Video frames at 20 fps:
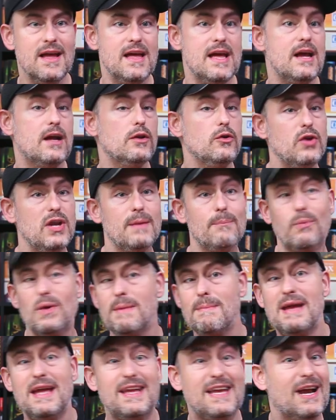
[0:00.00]
including
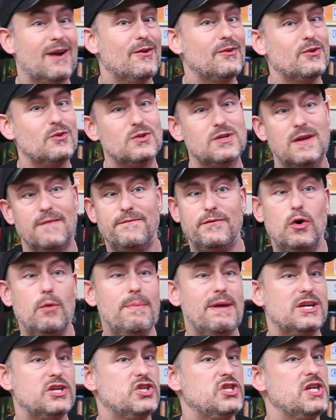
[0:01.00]
pre-made characters and a full
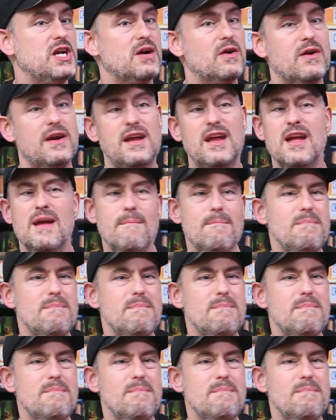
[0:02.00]
bestiary,